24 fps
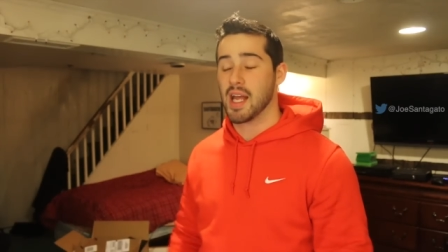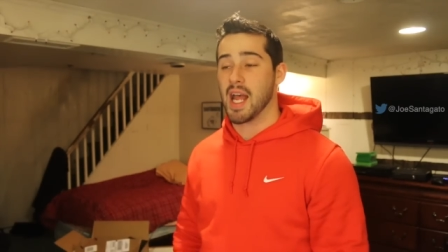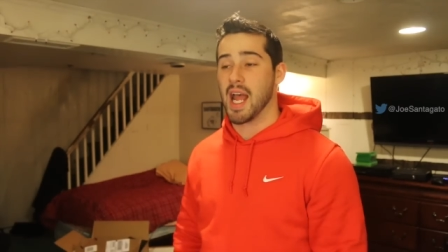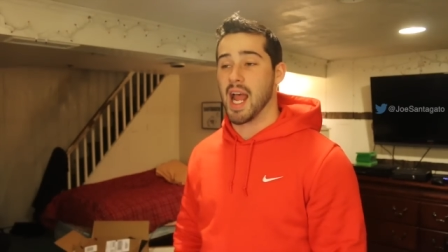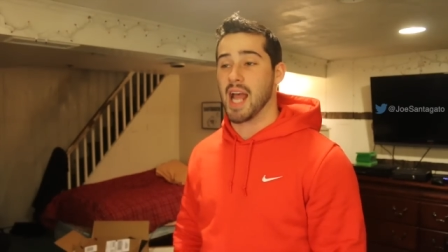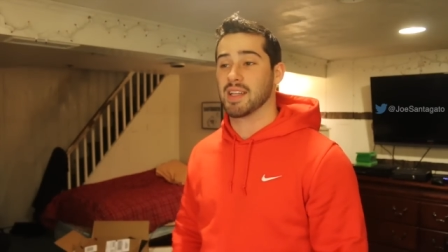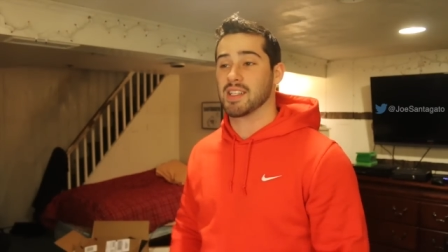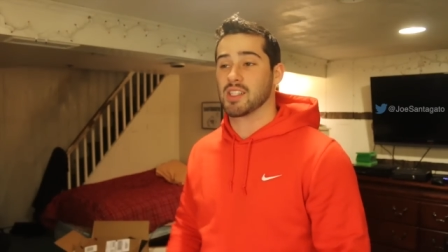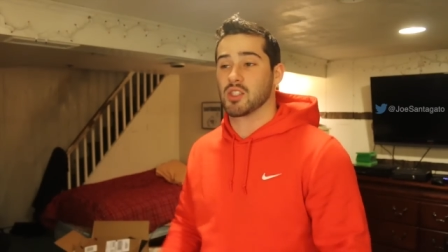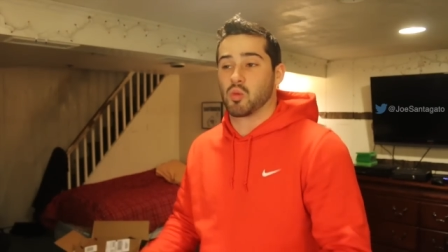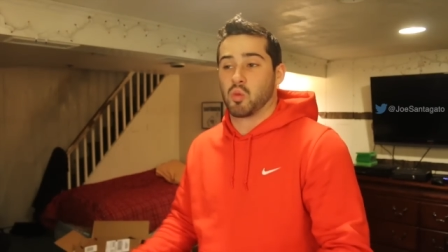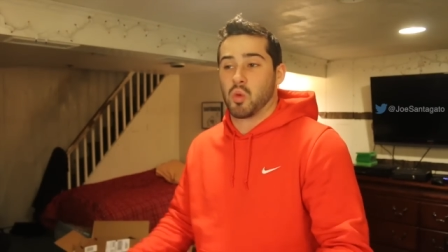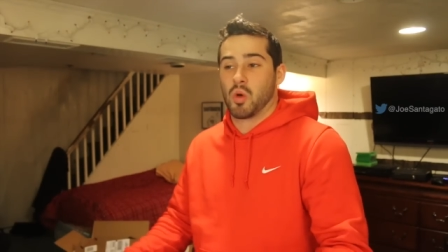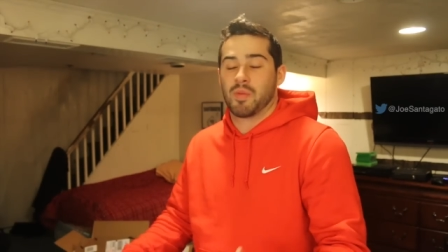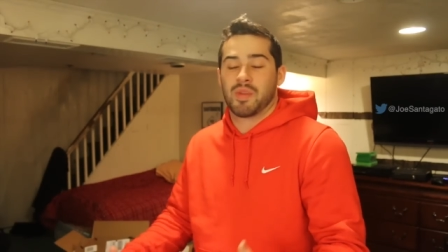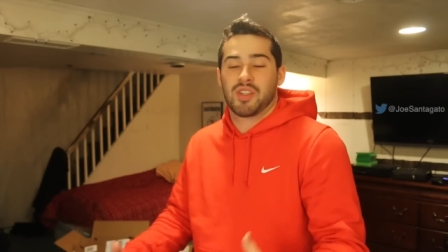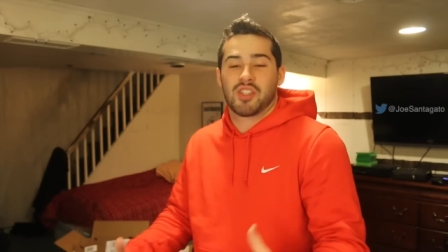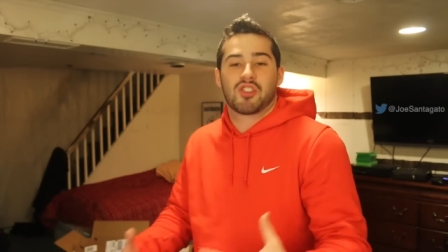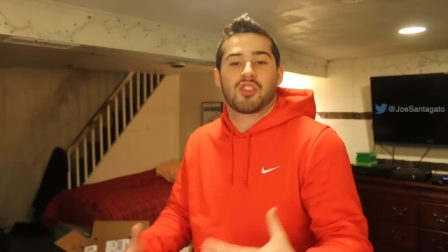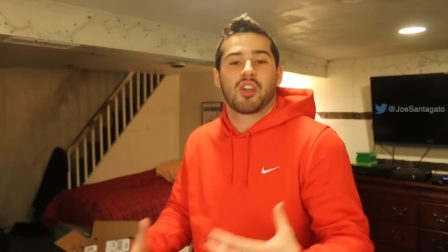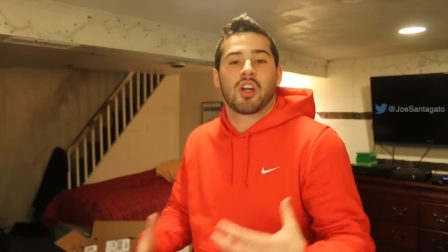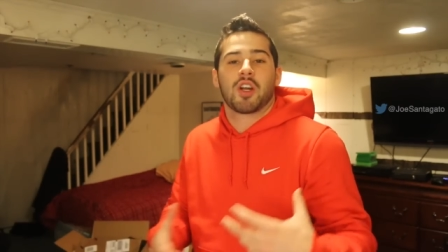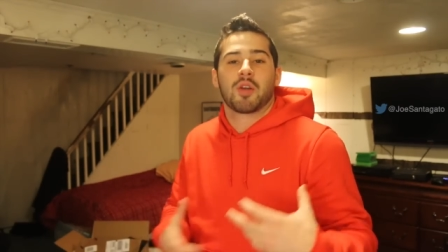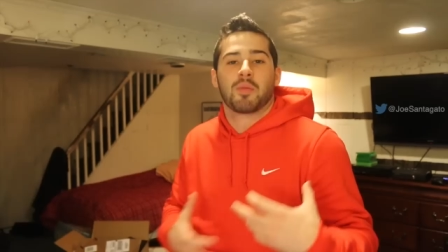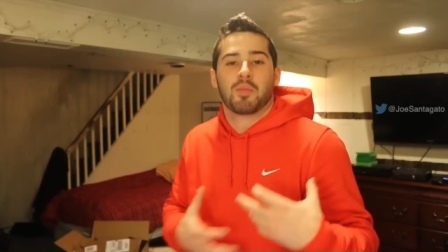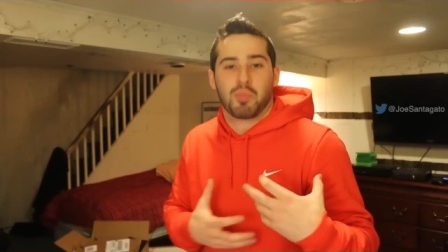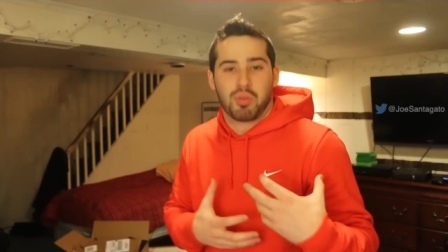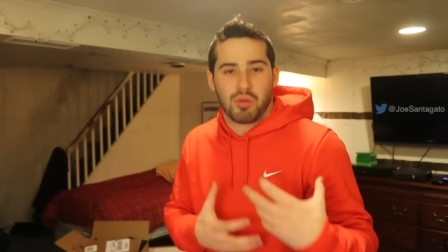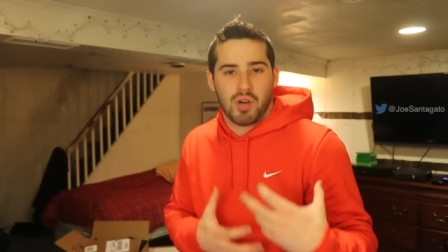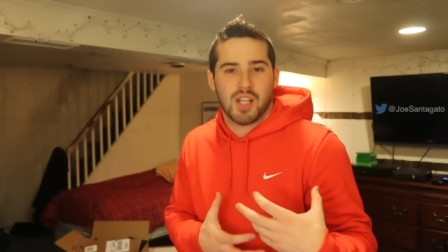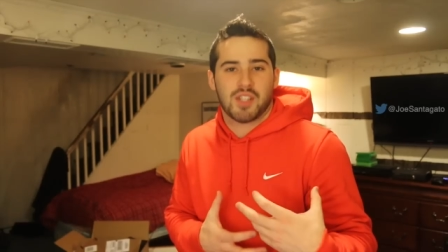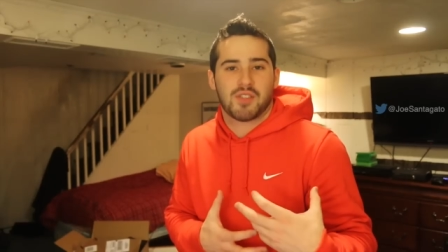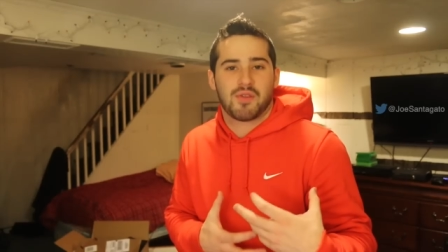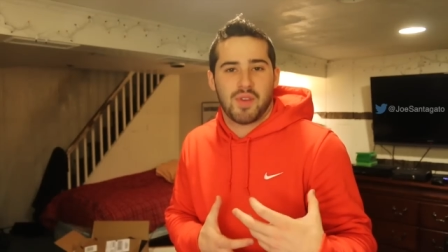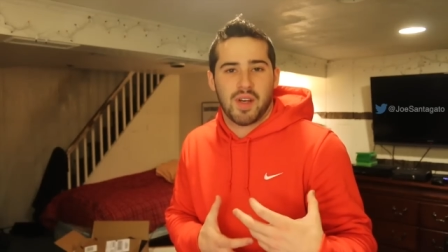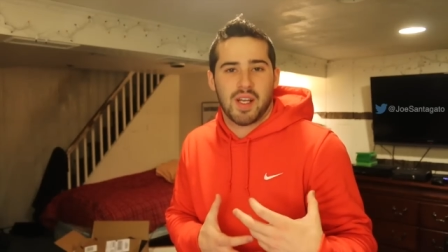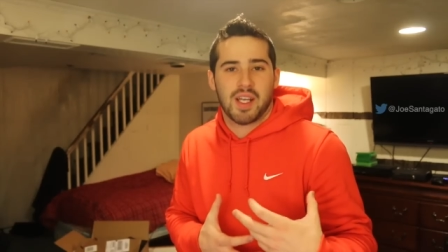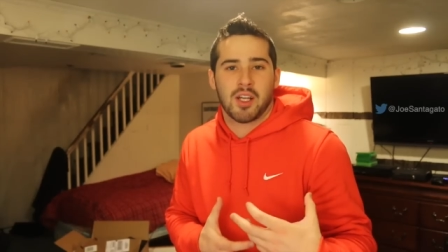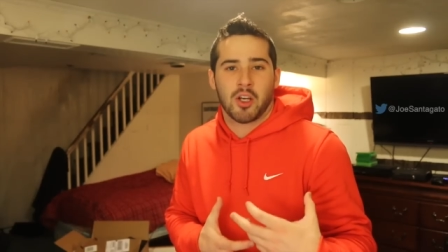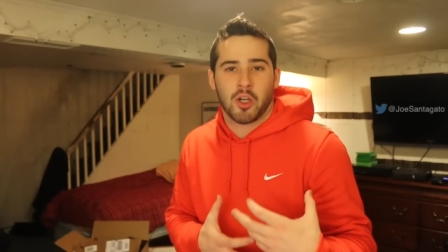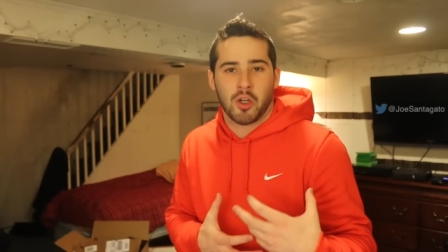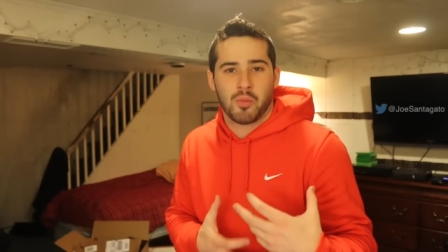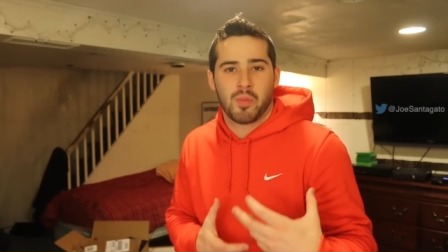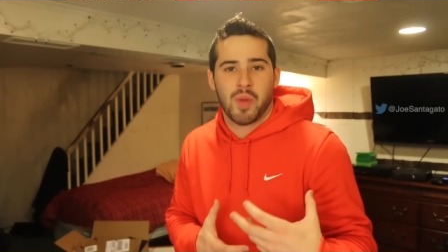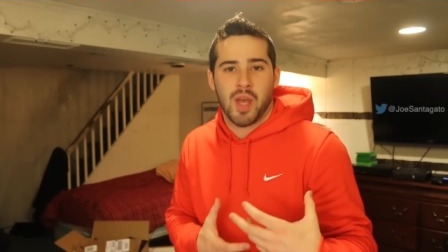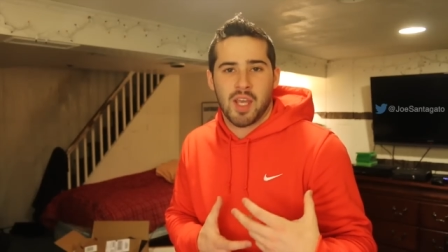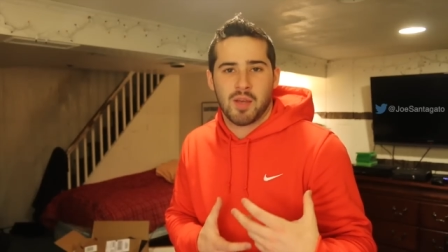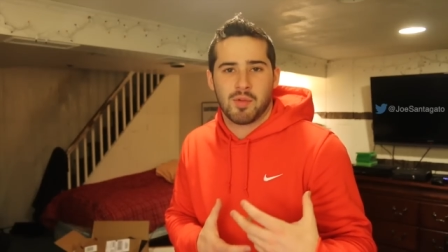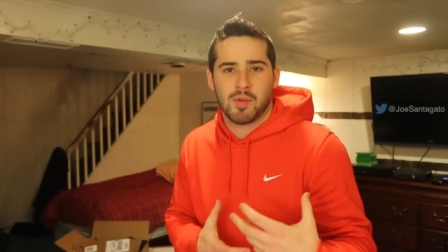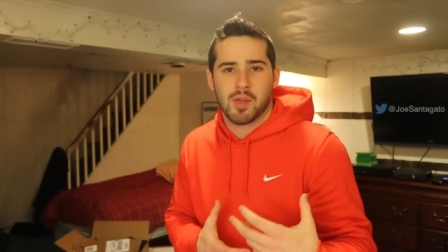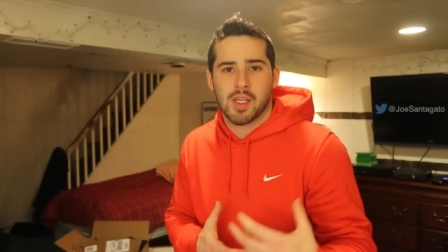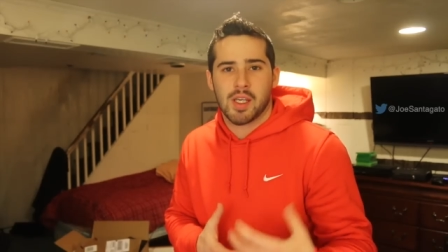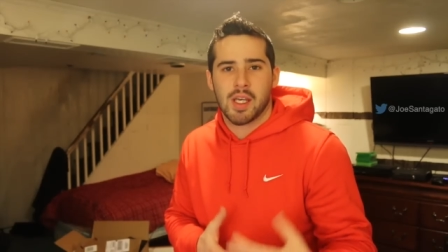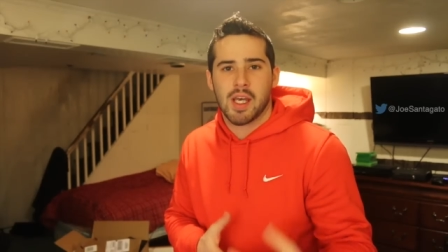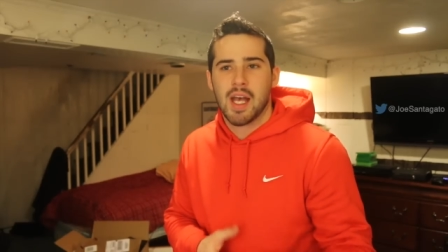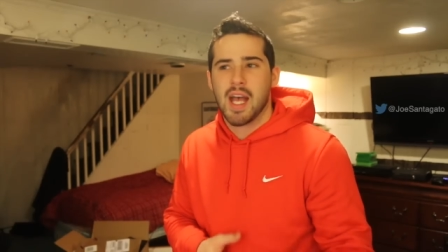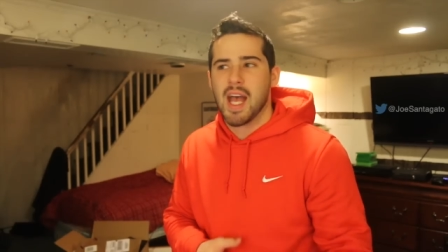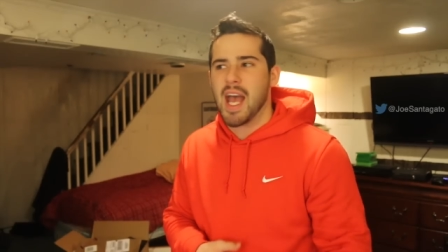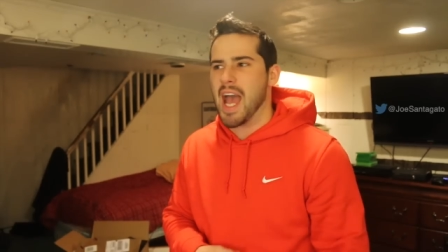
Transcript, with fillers: and this woman started breastfeeding her baby